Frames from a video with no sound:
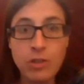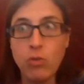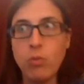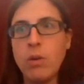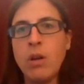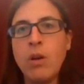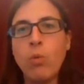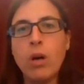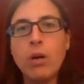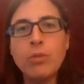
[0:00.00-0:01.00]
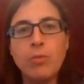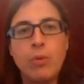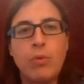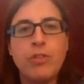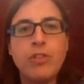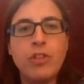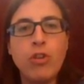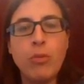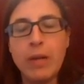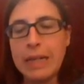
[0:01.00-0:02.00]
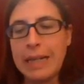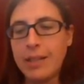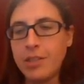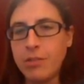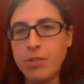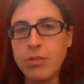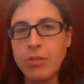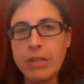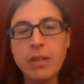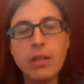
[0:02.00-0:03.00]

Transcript: So, why would we want to know about glacier retreat?